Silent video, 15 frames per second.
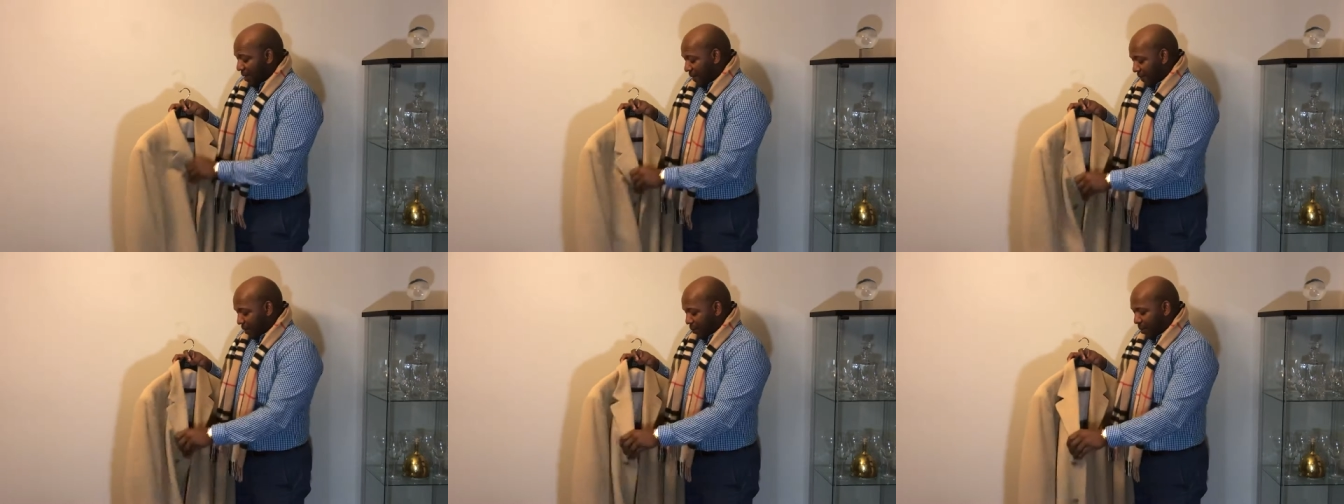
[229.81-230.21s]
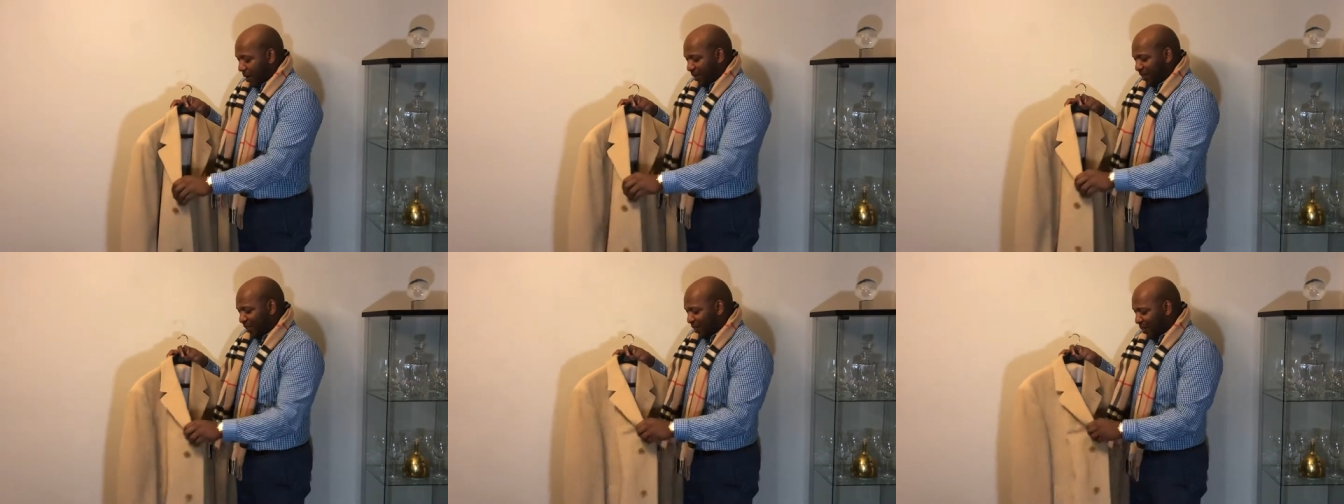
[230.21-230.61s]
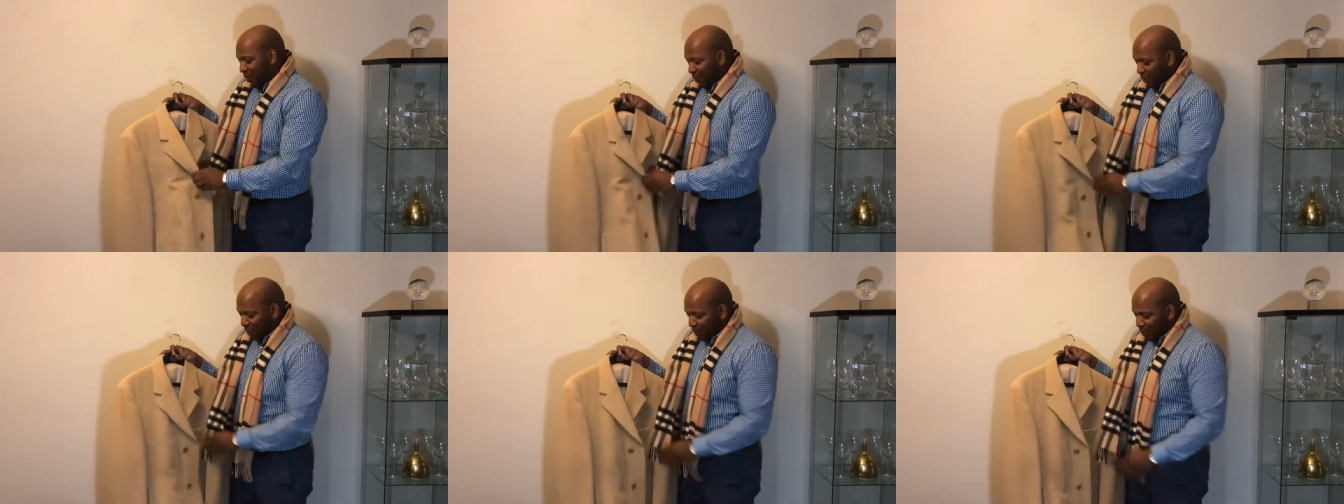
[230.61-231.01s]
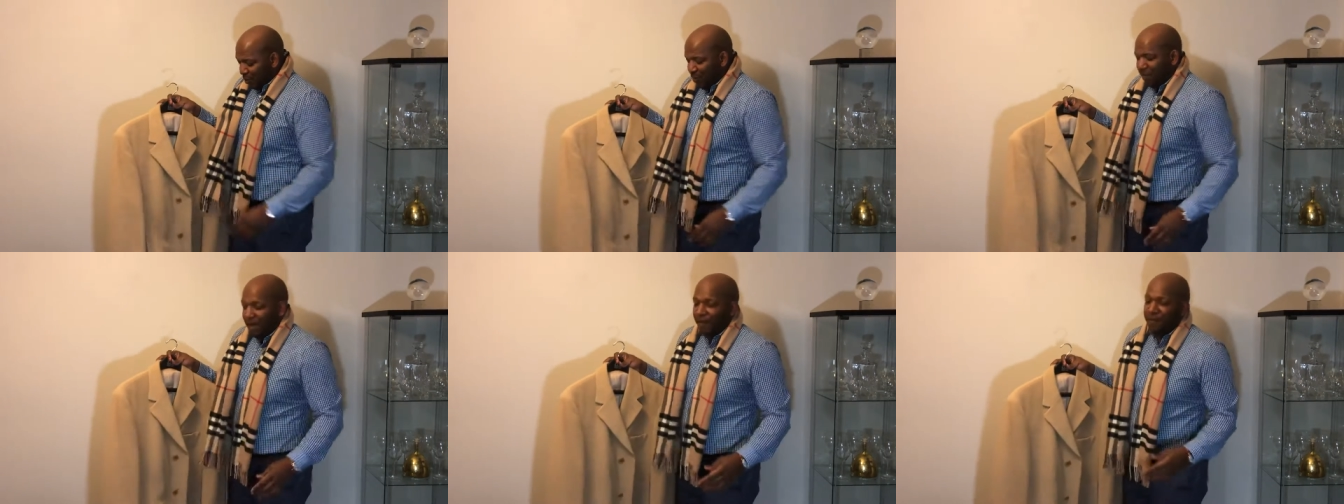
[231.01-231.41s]
If you watch old
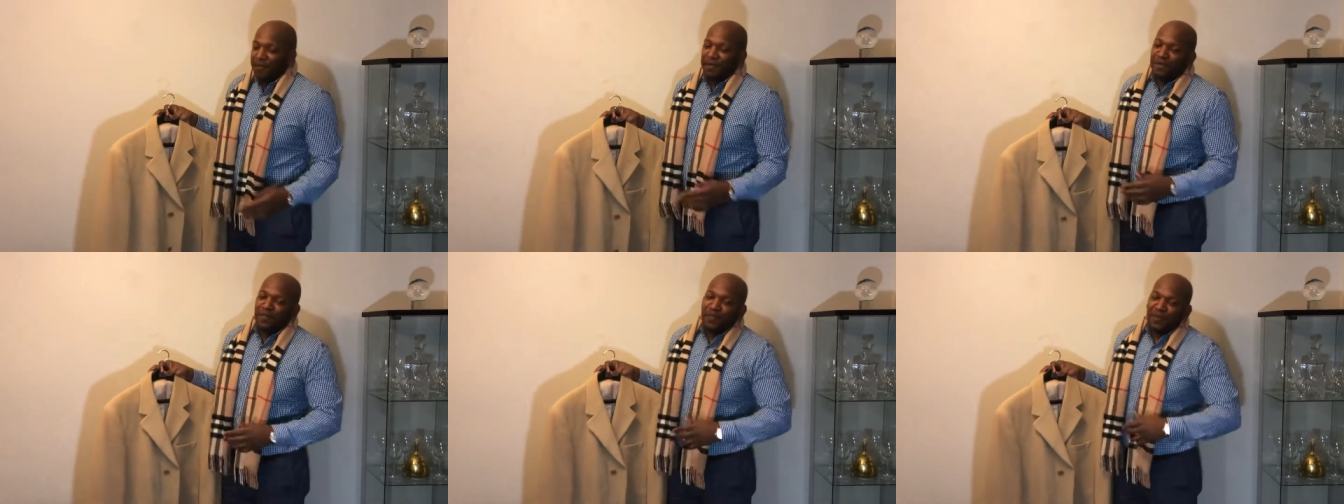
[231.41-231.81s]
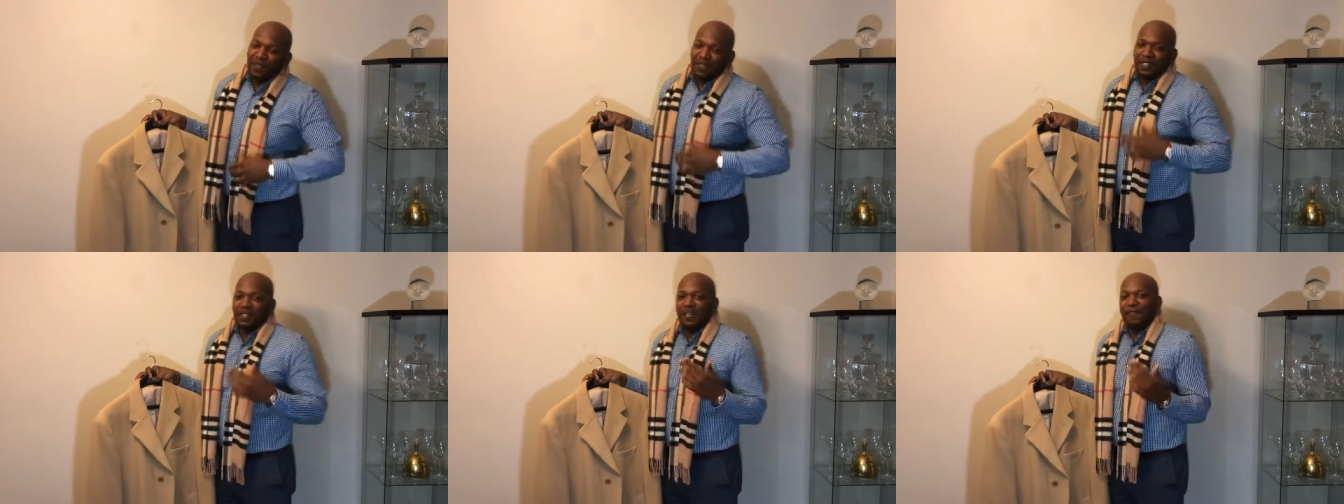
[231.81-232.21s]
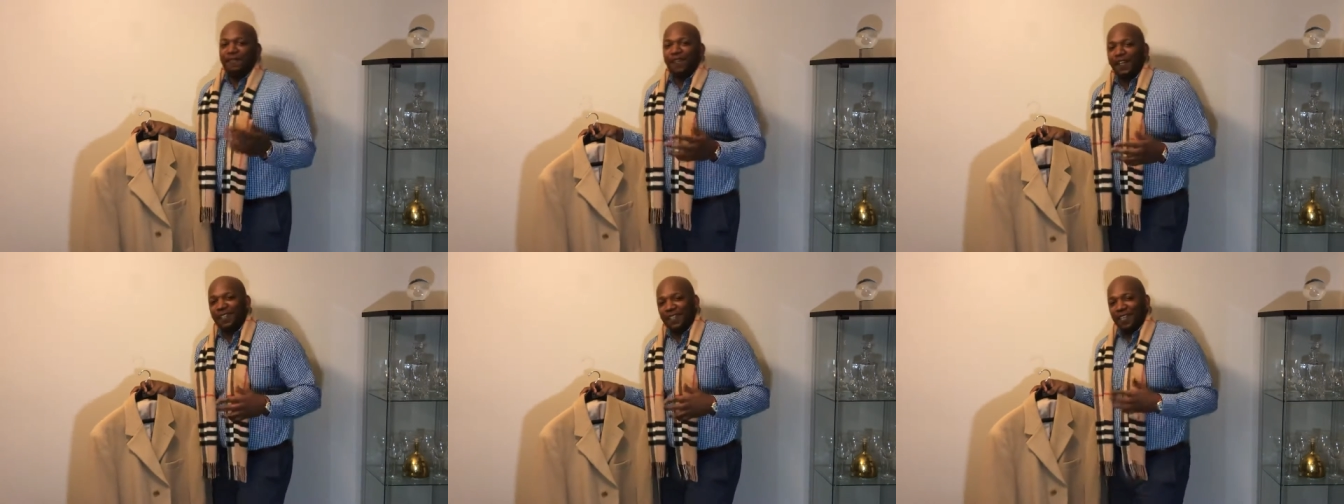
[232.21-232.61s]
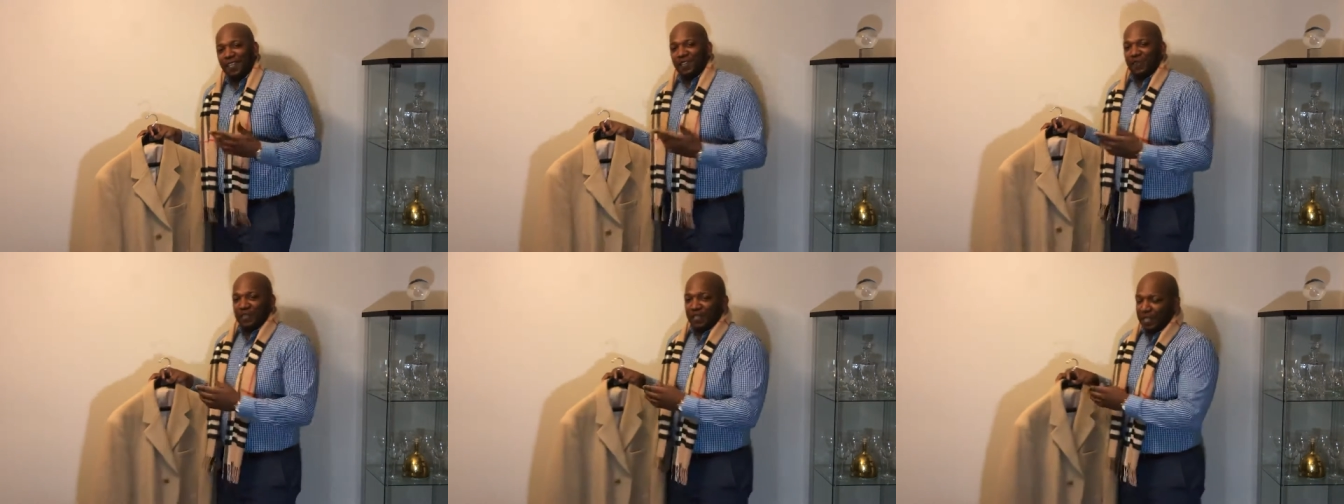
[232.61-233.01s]
school mafia movies or stuff like
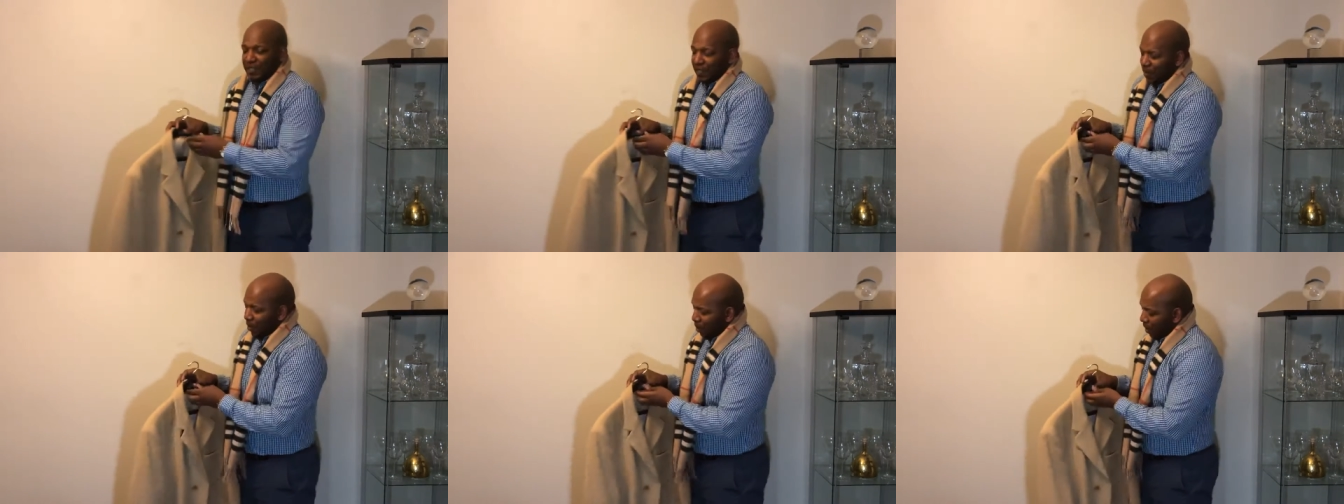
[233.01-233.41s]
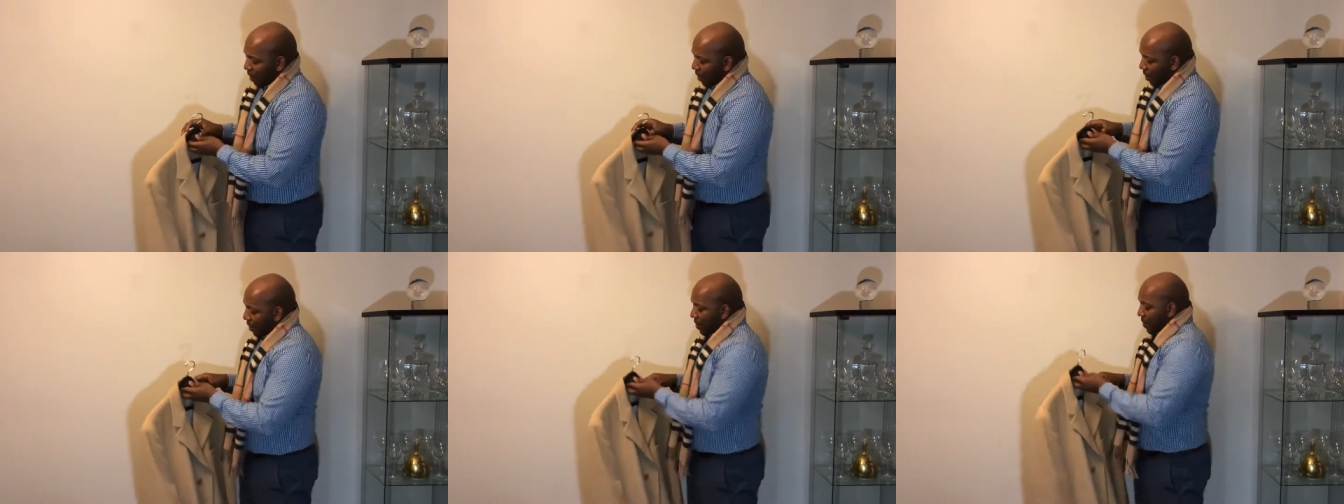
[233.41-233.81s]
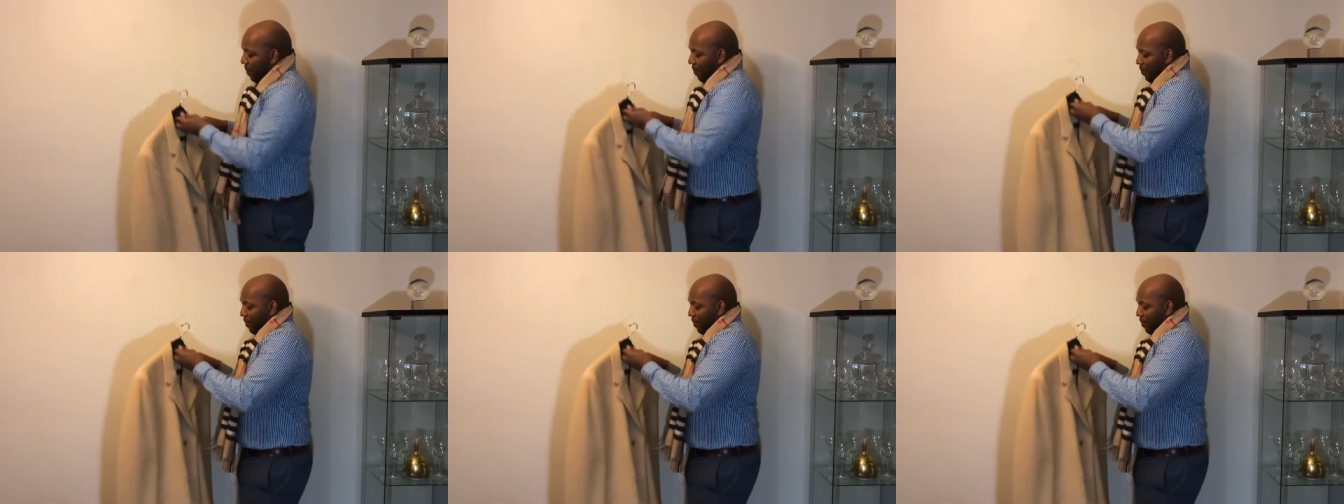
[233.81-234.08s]
that, you see his coat lot.